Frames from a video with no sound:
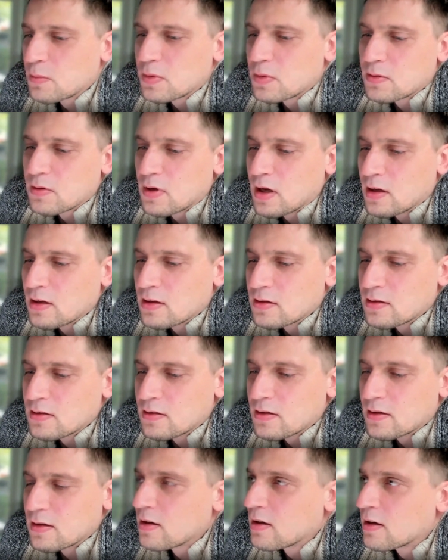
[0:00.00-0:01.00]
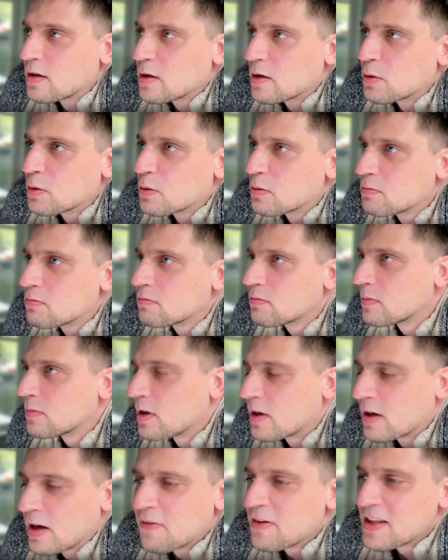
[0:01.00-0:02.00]
and I know
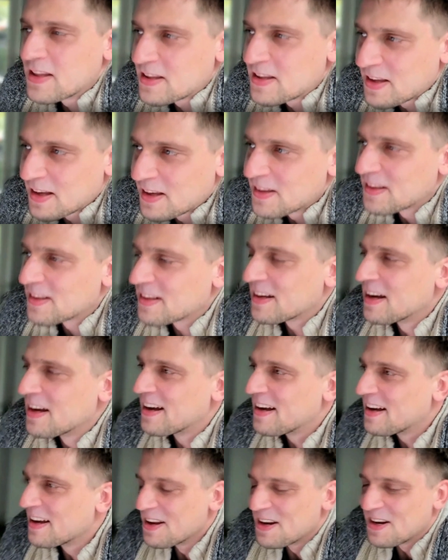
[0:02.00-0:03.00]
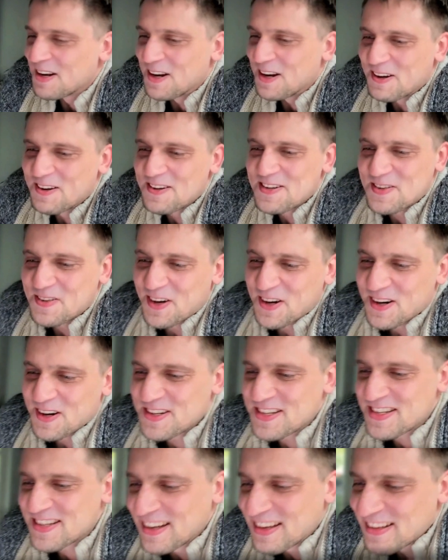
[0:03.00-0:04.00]
Revit and
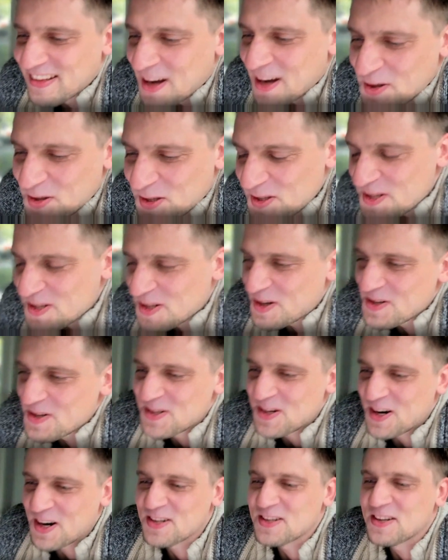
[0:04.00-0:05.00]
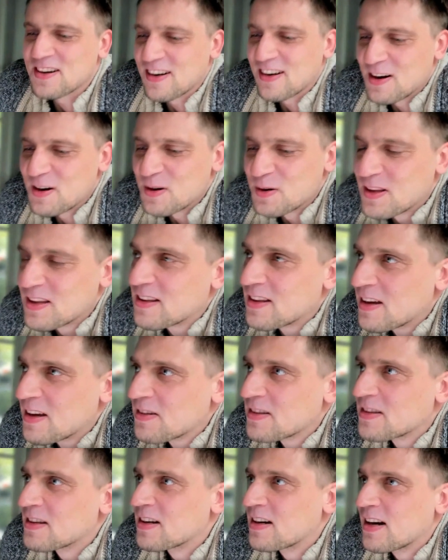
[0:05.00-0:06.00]
Navisworks and Autodesk Construction Cloud and
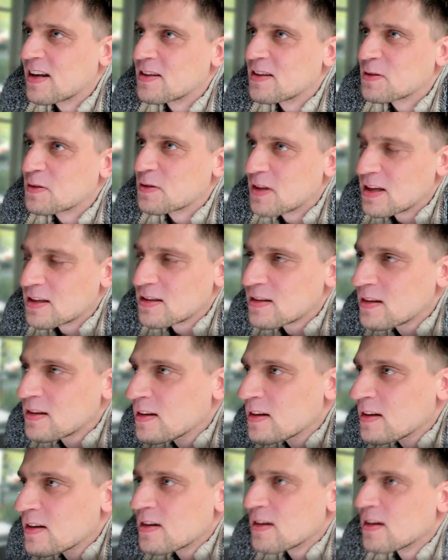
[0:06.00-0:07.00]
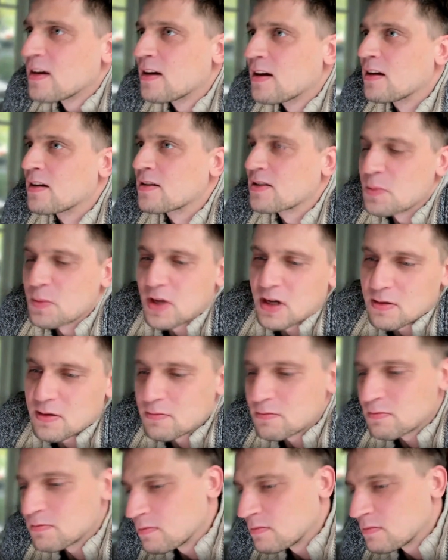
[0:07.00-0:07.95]
everything related to that. And sometimes